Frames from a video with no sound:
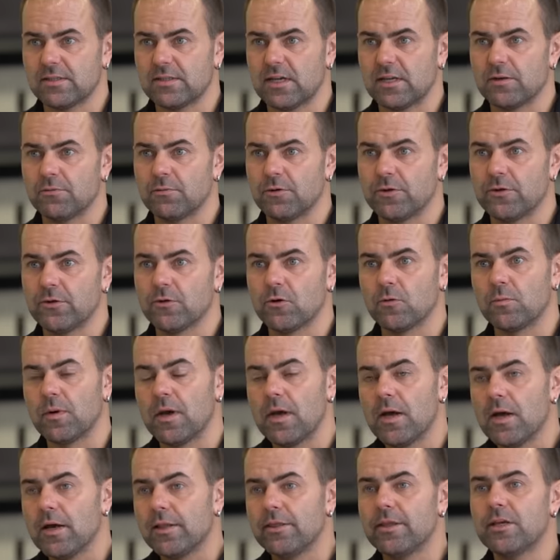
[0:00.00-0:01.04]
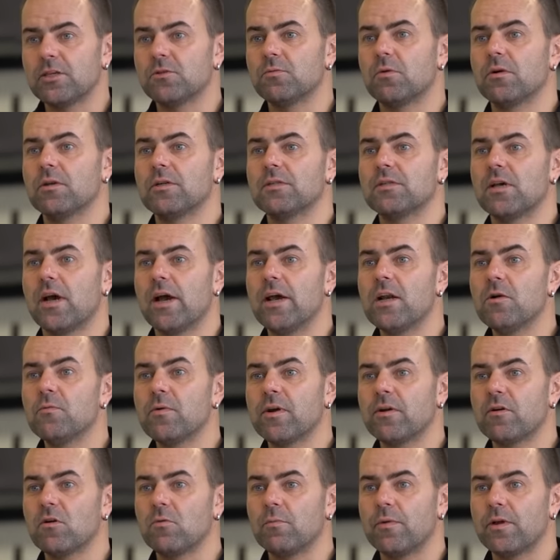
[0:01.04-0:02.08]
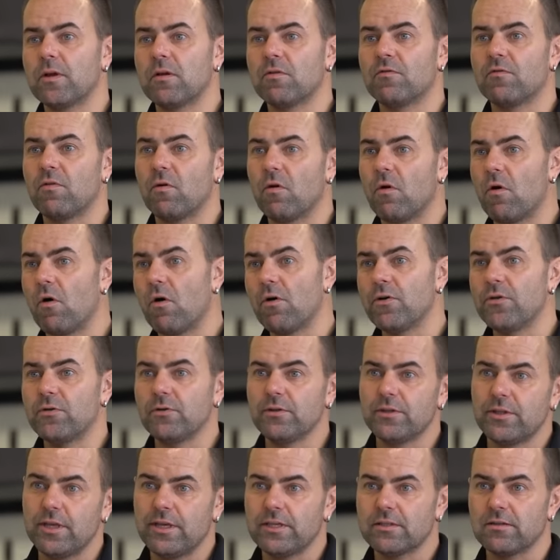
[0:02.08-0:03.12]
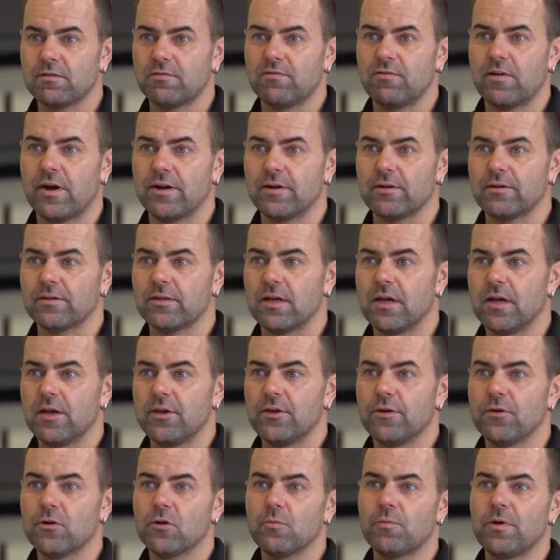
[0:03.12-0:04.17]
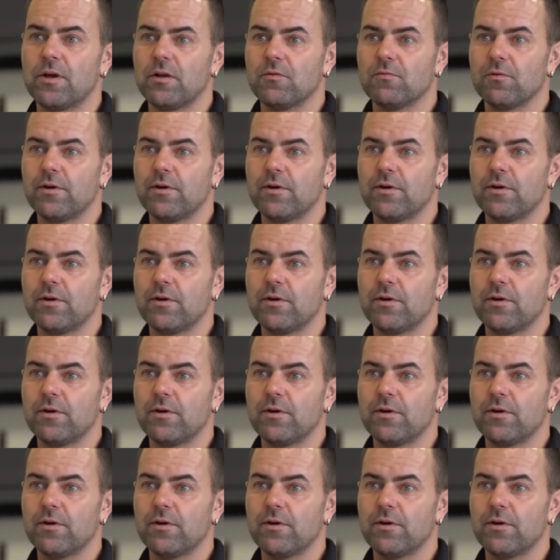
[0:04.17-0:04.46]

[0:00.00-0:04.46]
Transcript: Central Europe, this one is highly recommended for all your diesel-fired European